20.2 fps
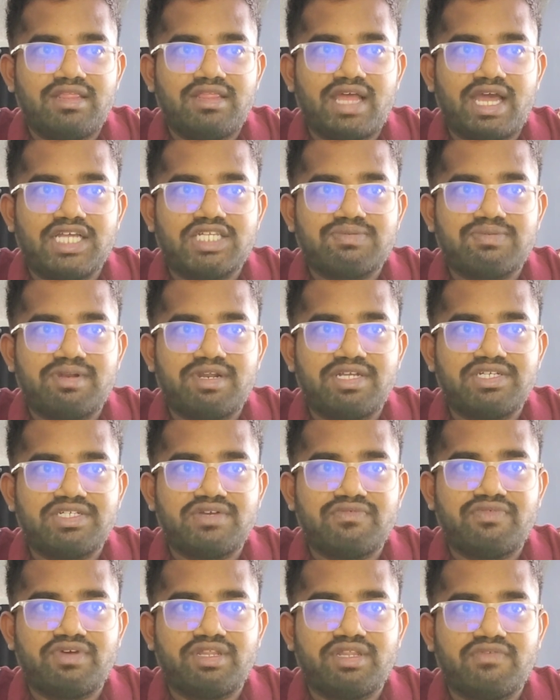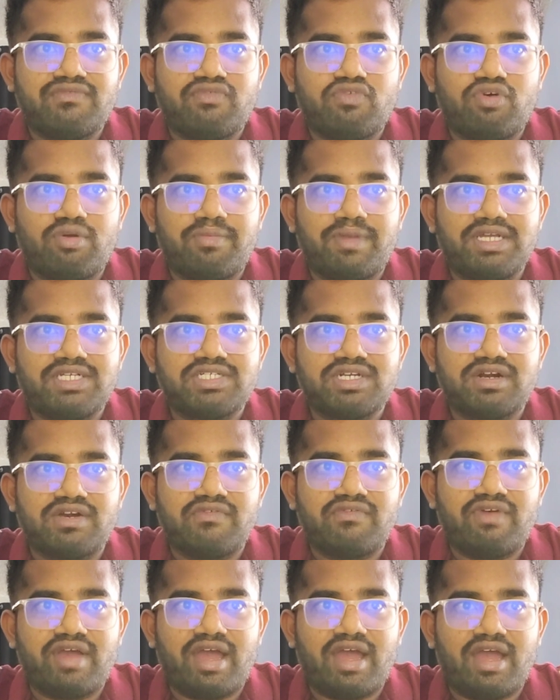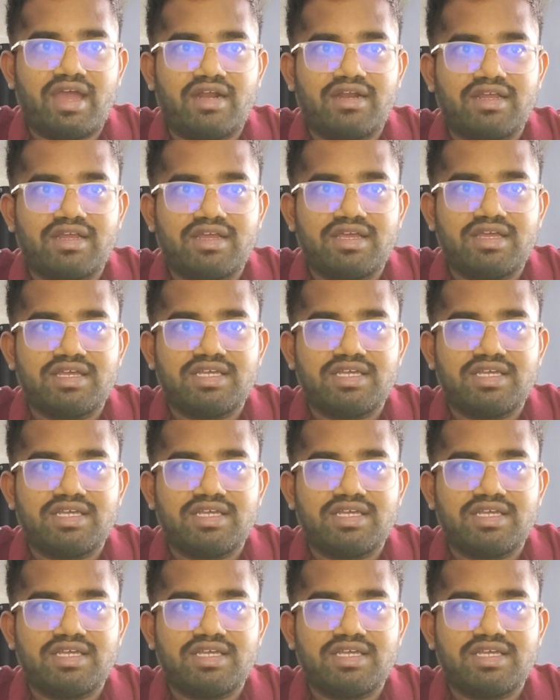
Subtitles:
The explanation for the forementioned fact